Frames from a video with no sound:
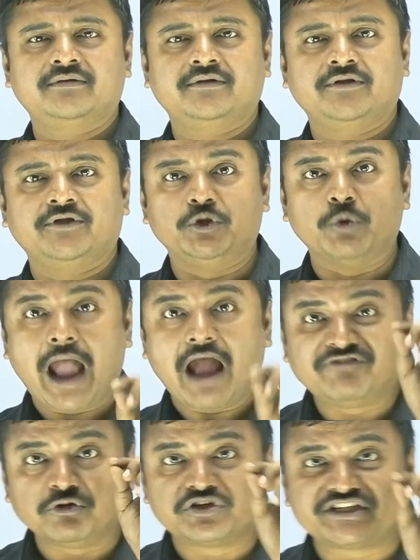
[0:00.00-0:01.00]
You have
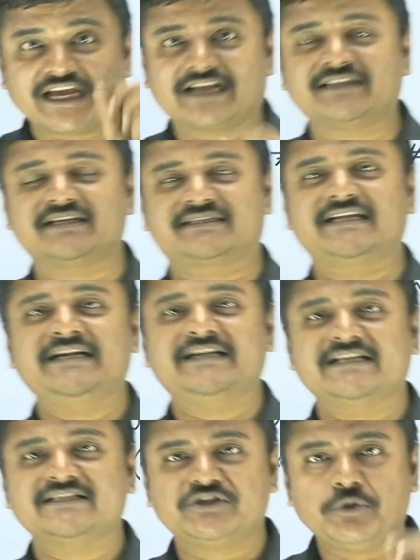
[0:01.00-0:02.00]
to check the
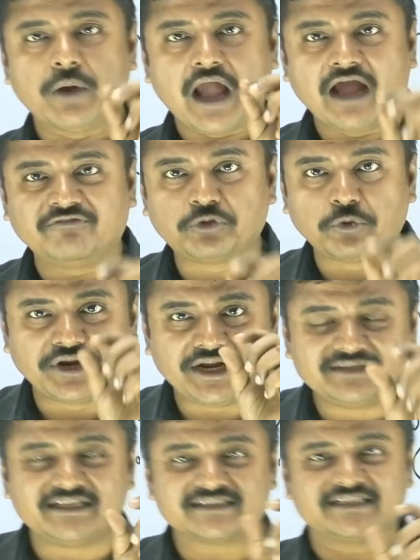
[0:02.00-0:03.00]
sentence. You have to
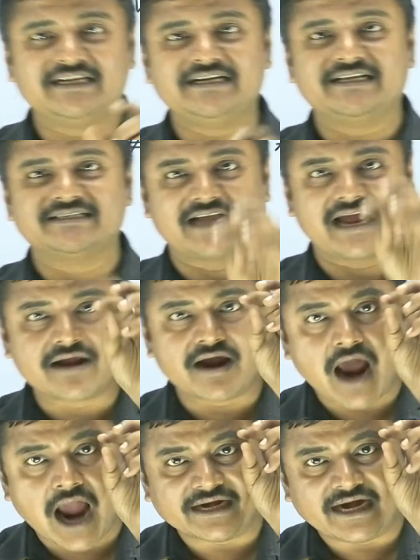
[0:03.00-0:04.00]
read the sentence and
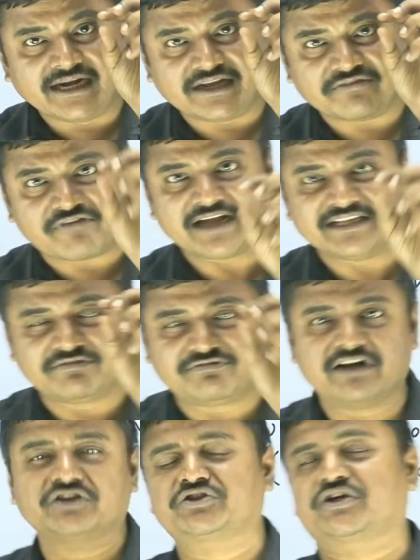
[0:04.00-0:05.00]
identify the
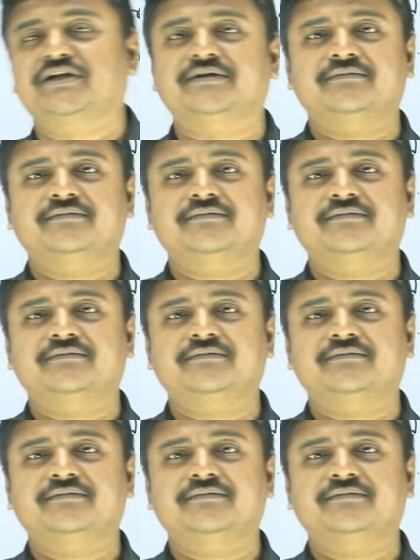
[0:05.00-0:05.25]
function.